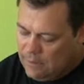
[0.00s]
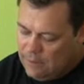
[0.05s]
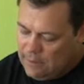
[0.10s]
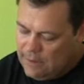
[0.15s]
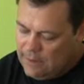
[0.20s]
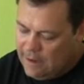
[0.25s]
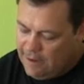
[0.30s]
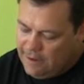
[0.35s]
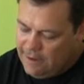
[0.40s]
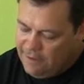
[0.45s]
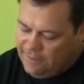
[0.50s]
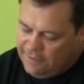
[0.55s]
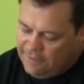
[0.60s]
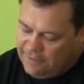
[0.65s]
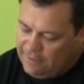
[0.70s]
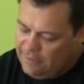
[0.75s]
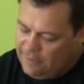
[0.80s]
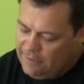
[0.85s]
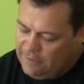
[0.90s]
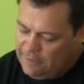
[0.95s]
Now if
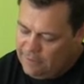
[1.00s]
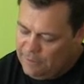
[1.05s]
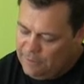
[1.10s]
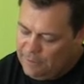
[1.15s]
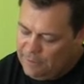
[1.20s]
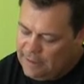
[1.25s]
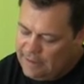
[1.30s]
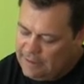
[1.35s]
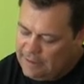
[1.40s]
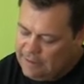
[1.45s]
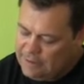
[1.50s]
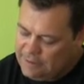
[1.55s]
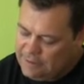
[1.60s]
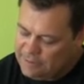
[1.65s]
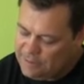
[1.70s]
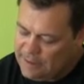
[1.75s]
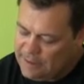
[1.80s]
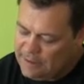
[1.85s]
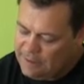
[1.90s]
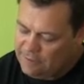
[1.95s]
you plug in your
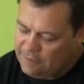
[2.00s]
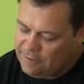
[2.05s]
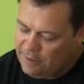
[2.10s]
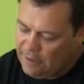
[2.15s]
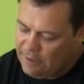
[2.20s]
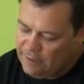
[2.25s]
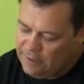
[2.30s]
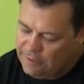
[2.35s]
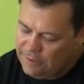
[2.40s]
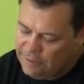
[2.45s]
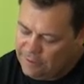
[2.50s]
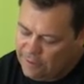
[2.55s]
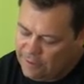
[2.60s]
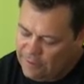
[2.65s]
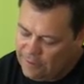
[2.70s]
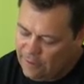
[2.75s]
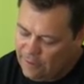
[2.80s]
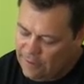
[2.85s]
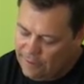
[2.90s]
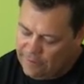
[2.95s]
speed controller and you turn
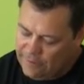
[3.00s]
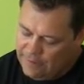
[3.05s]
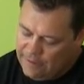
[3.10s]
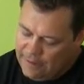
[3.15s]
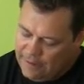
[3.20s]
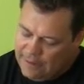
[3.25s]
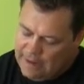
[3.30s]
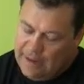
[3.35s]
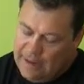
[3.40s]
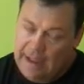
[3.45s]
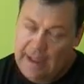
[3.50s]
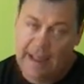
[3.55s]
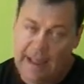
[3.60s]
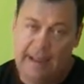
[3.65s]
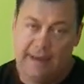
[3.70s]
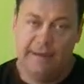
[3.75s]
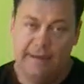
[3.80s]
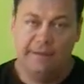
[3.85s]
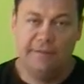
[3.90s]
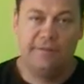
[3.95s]
it on
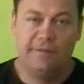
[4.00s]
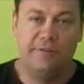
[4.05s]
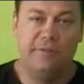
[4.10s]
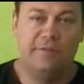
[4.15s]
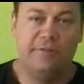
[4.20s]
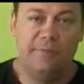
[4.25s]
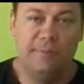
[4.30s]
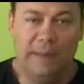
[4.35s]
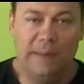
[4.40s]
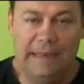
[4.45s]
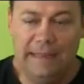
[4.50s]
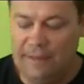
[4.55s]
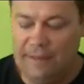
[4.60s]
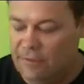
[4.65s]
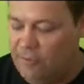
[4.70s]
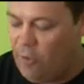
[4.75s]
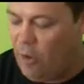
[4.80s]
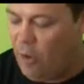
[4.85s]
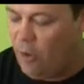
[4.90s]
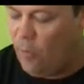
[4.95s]
and it's spinning
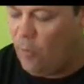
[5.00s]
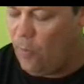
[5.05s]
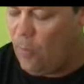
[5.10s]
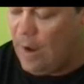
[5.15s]
the wrong